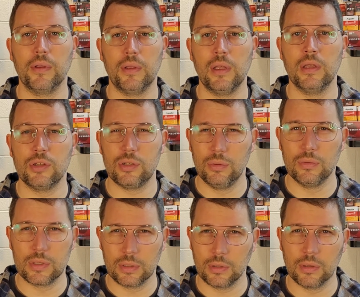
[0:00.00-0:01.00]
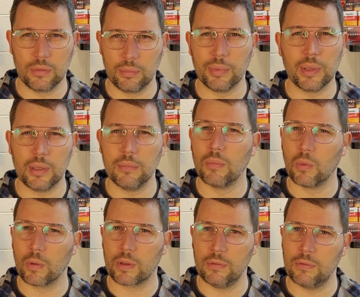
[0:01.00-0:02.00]
it shoots a little bit
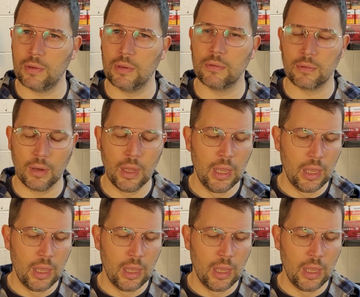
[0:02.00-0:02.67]
more consistent.